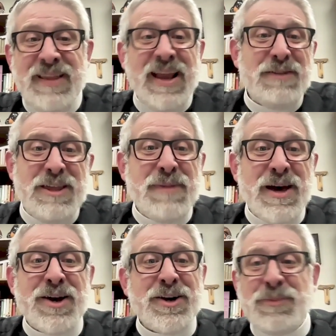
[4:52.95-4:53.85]
everything
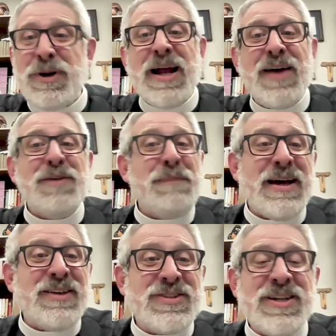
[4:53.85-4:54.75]
better, to bring out the
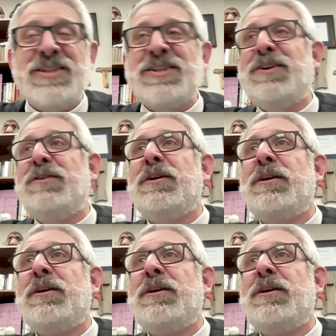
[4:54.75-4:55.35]
best. And so